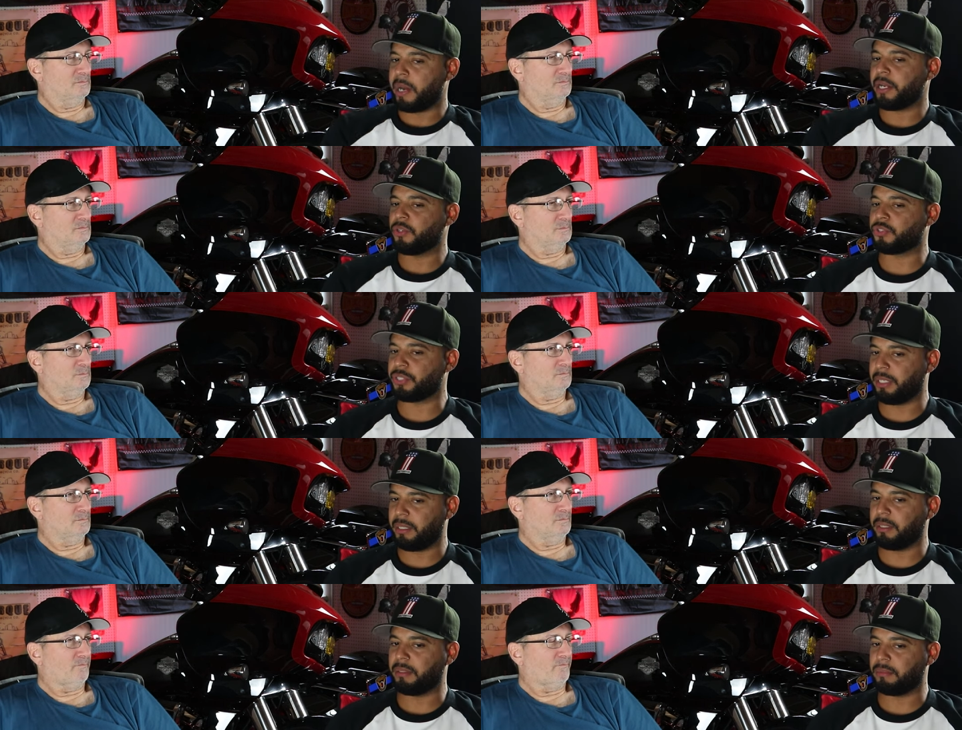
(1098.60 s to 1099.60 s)
Speaker 1: Where do you
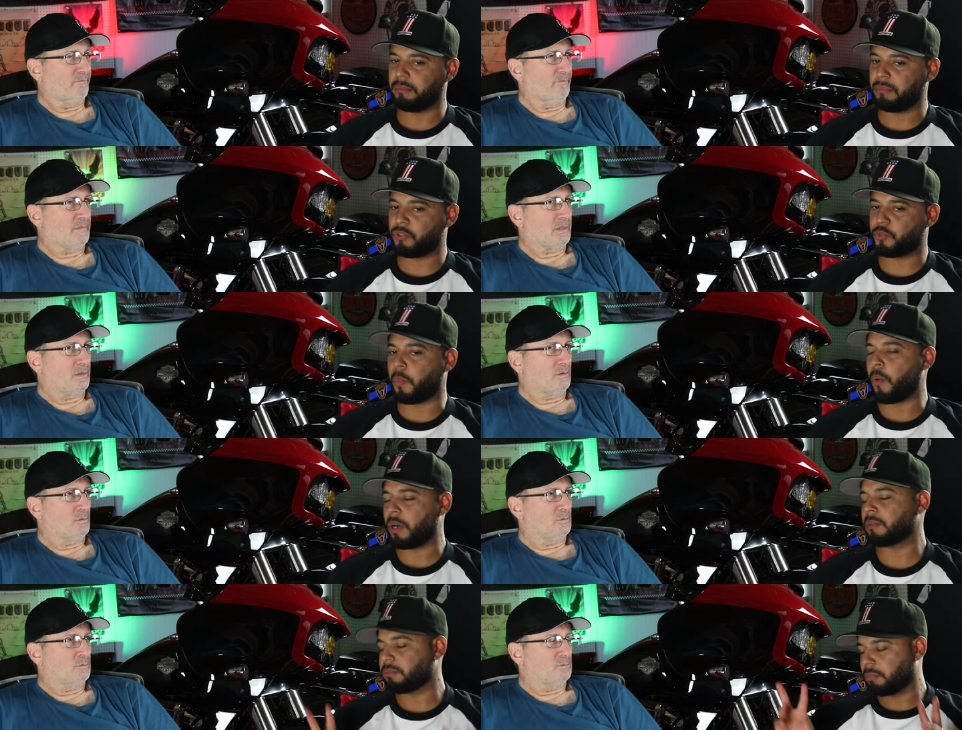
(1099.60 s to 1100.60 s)
see
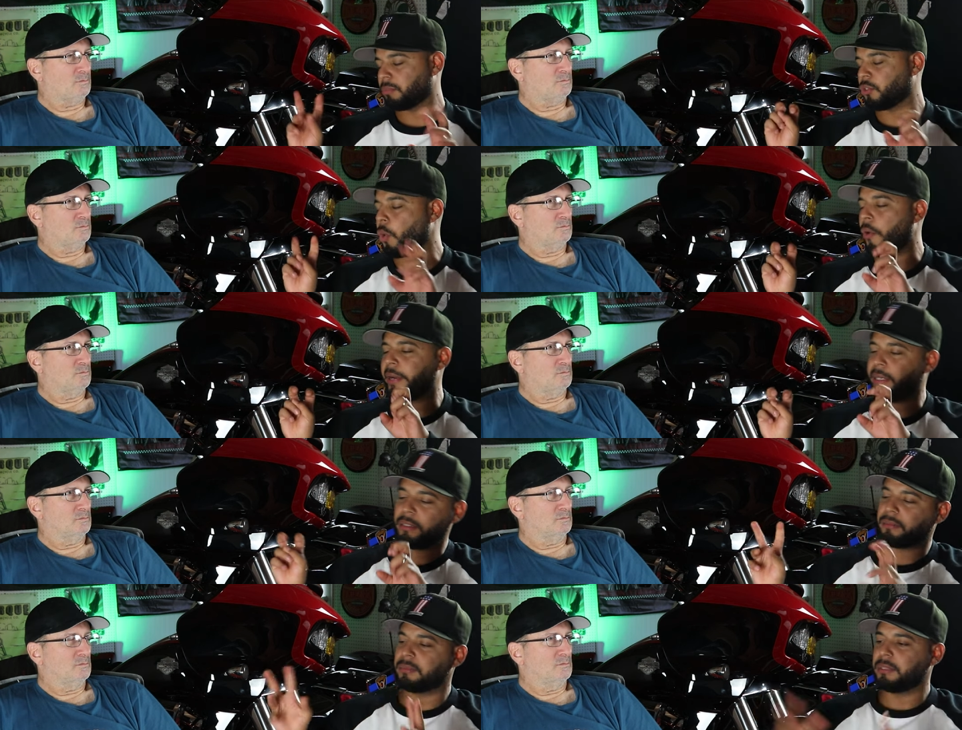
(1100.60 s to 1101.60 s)
sport
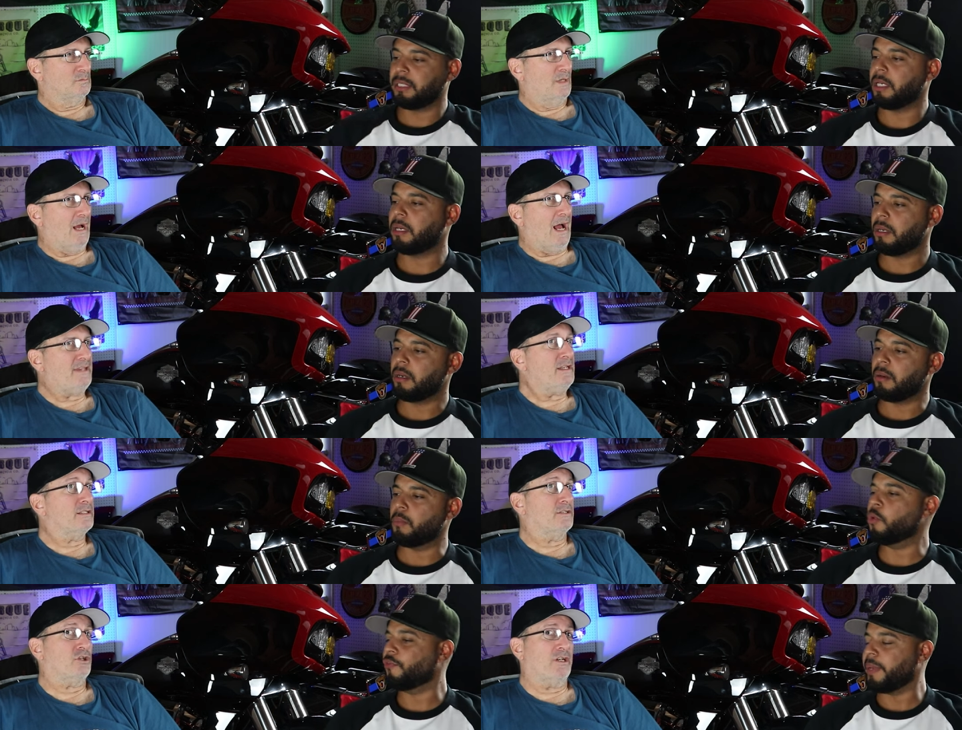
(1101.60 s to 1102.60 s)
touring?
Speaker 2: I
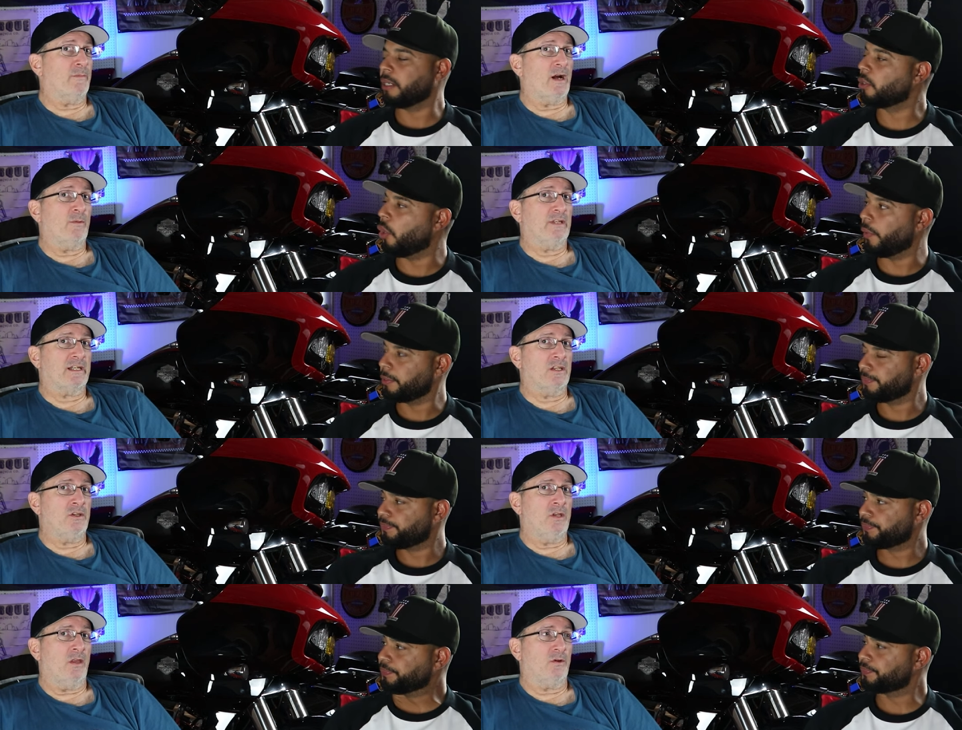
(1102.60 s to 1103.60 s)
think they should come out going? with like
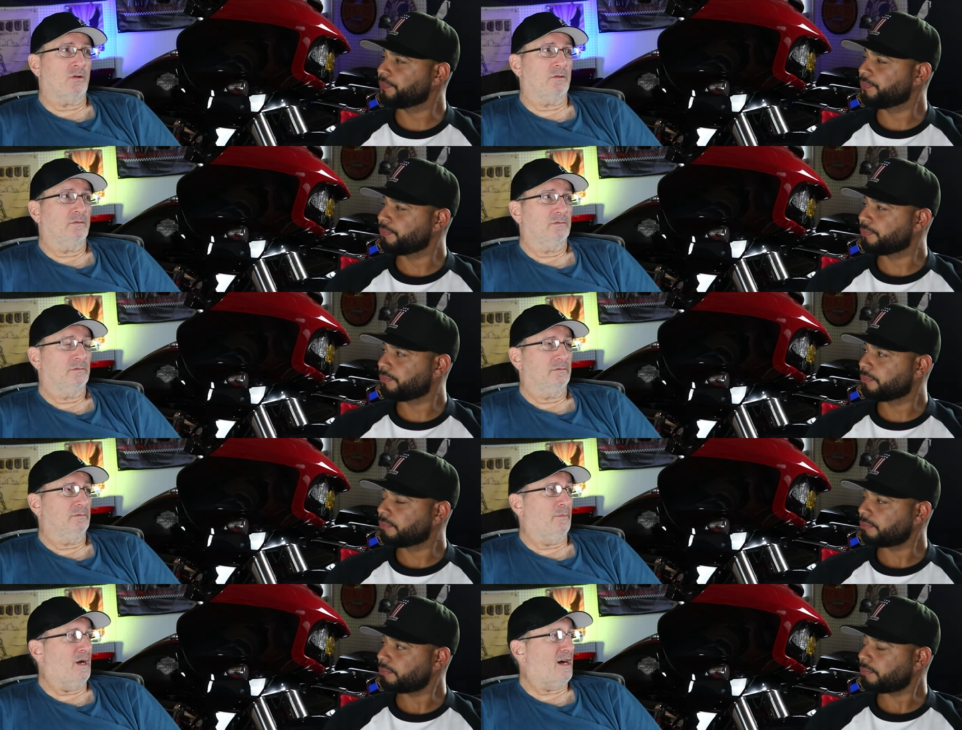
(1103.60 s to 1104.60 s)
another
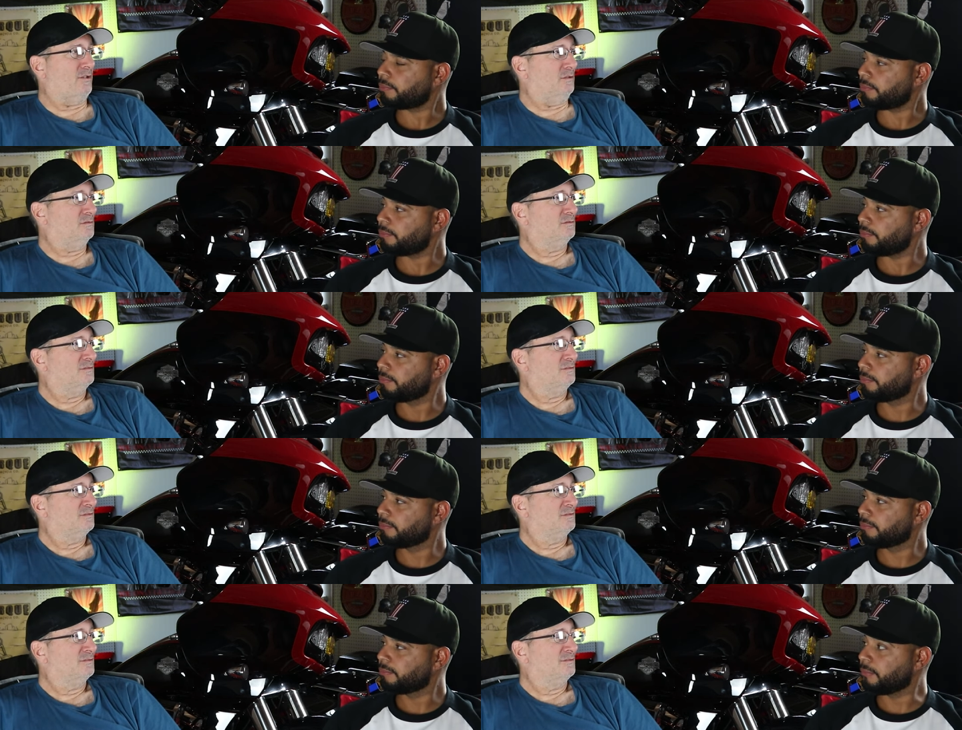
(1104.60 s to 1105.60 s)
model.
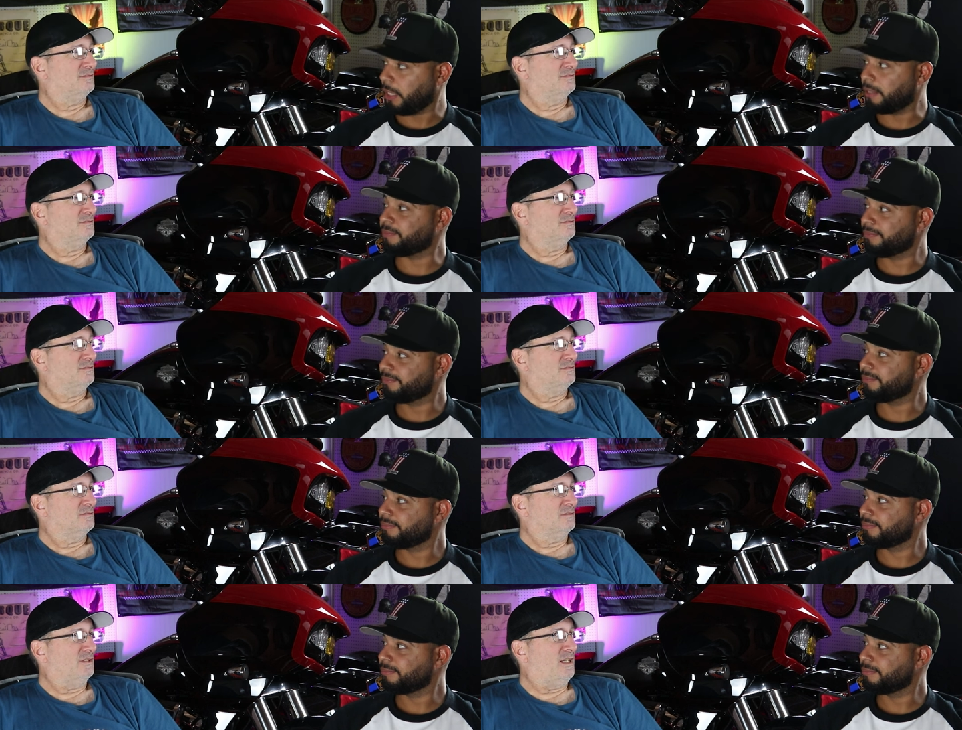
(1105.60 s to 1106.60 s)
Yeah.
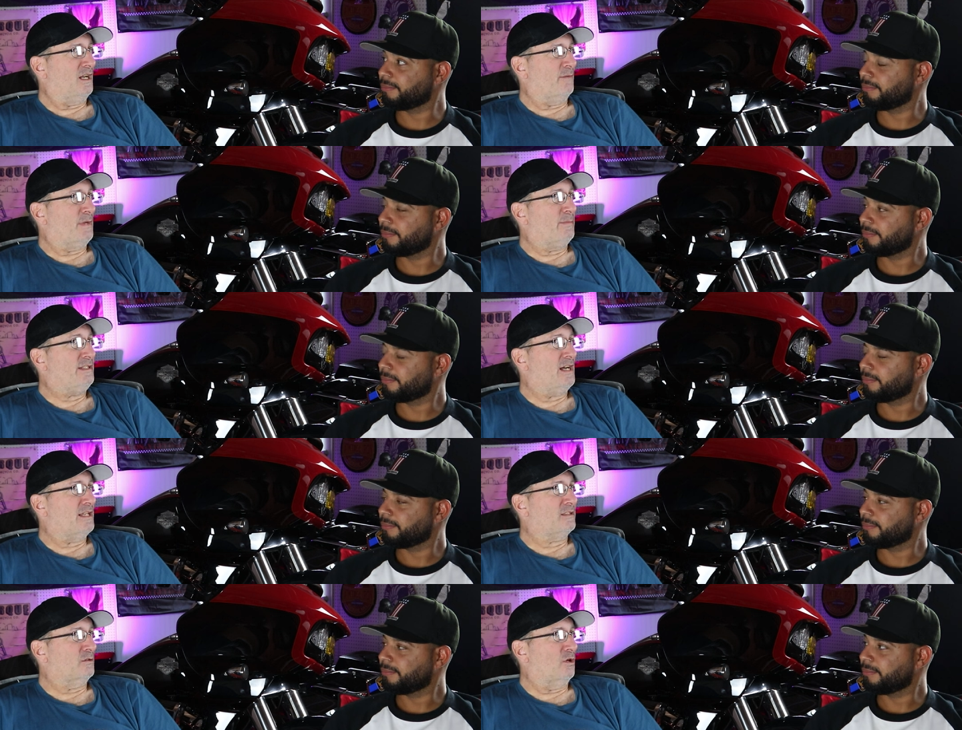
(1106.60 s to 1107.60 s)
Yeah, maybe not the